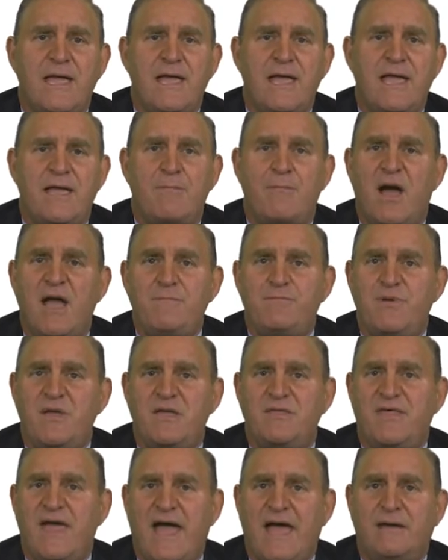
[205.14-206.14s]
it might
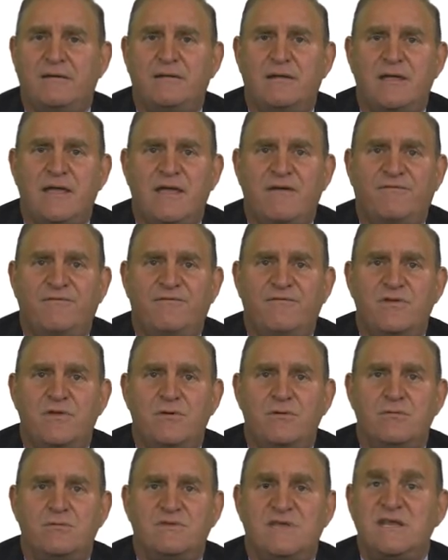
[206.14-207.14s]
be that if
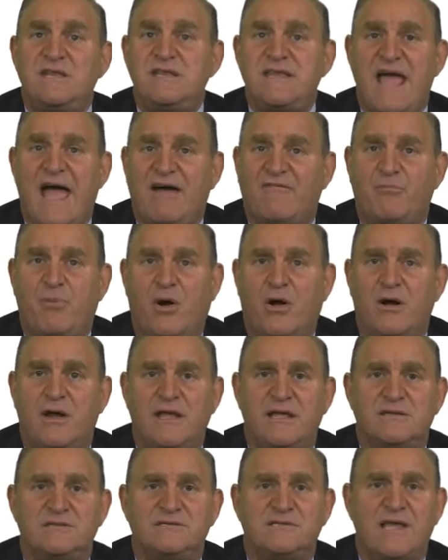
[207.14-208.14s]
you didn't have
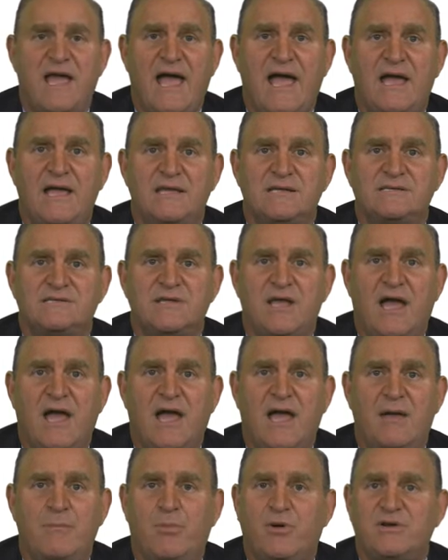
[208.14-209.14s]
parties as
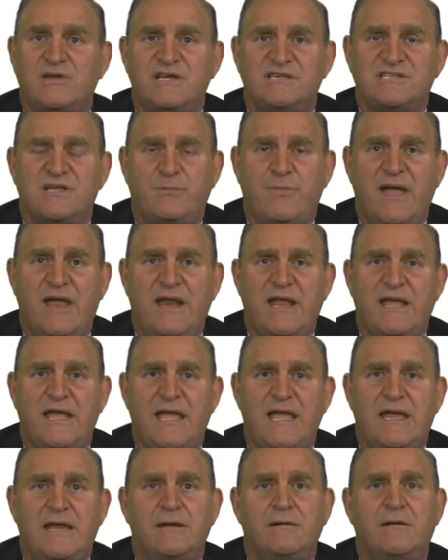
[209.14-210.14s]
uh, participating
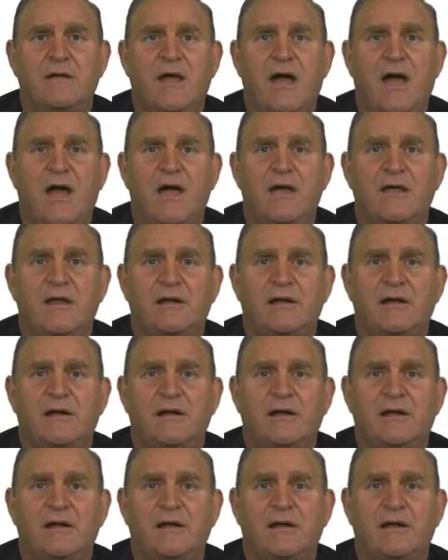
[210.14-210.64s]
in uh,